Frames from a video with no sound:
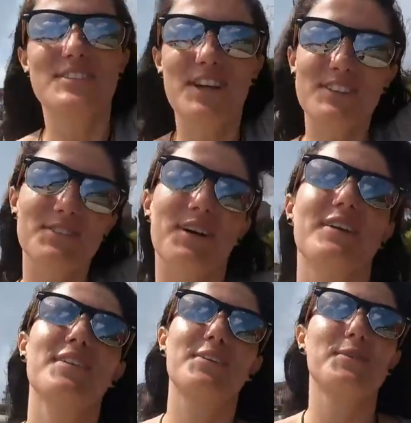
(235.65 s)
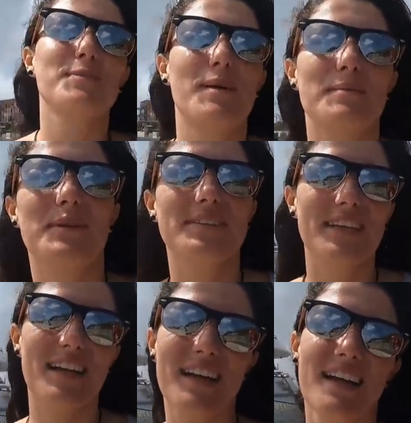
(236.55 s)
just talked to one of the crew members
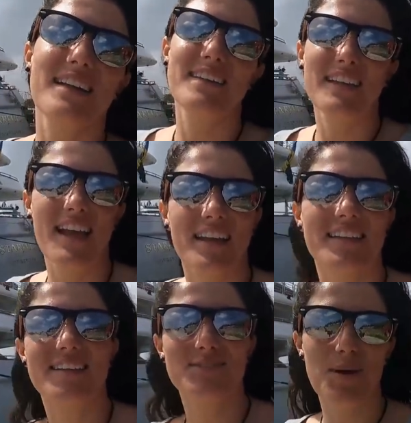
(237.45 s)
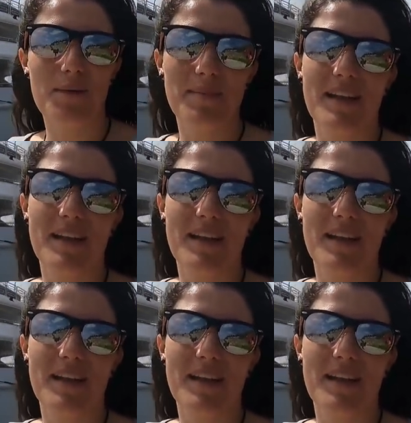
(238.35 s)
at the yacht that is right